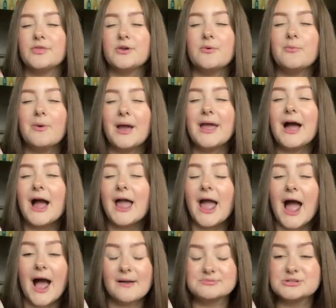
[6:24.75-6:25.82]
The way I
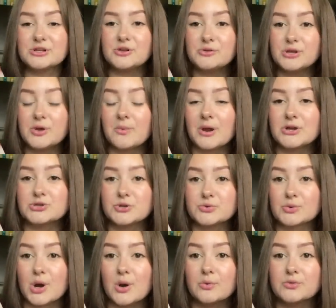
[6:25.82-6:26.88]
absolutely wanted to
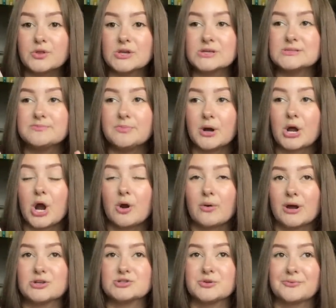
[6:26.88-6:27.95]
throw this book
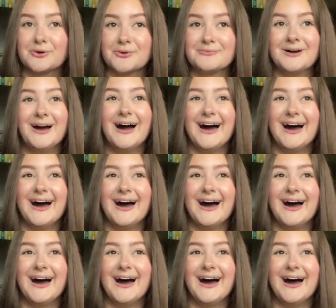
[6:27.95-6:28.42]
across the room.